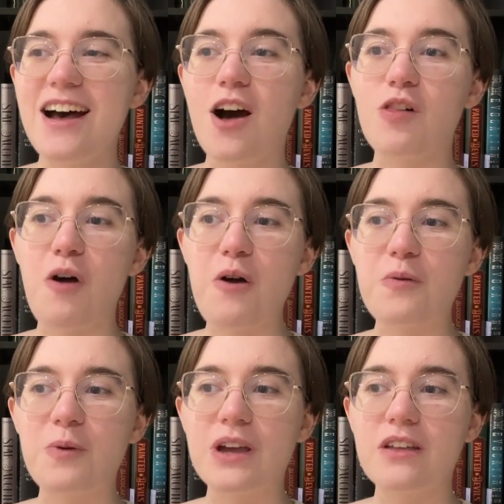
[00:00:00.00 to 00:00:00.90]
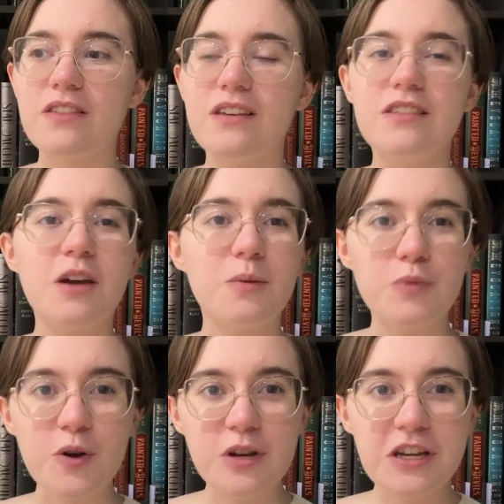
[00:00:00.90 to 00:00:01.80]
along with The
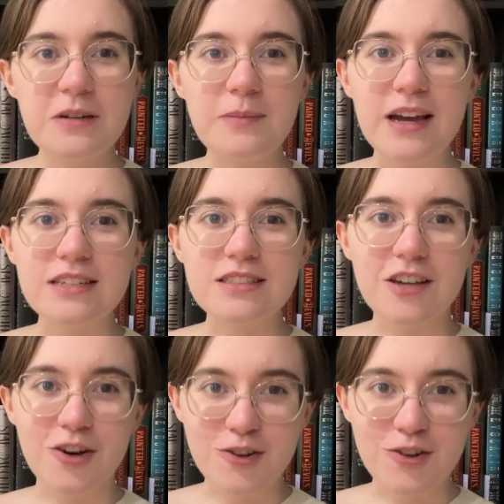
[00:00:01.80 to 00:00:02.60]
Unbroken by C.L.